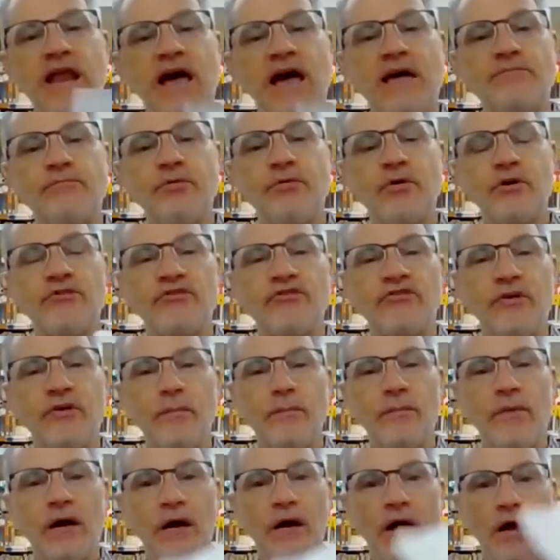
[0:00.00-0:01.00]
and I put
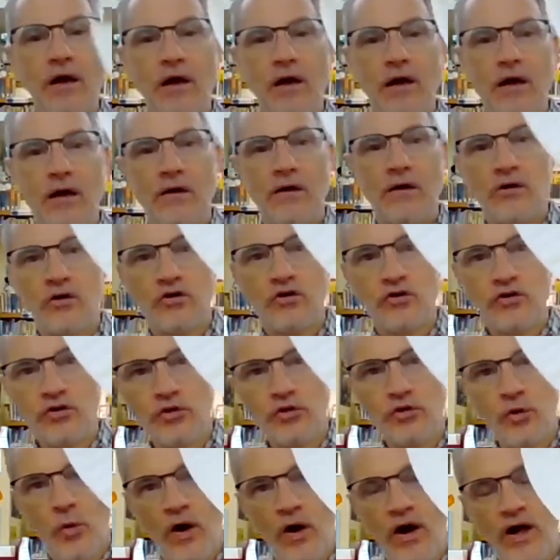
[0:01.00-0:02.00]
some
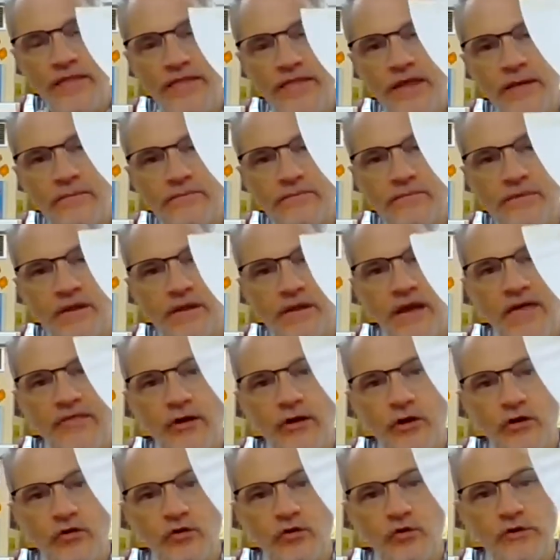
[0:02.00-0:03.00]
glue on them
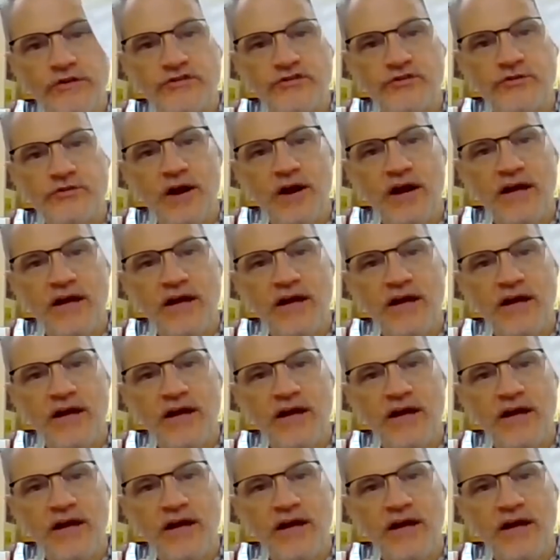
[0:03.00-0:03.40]
and the glue is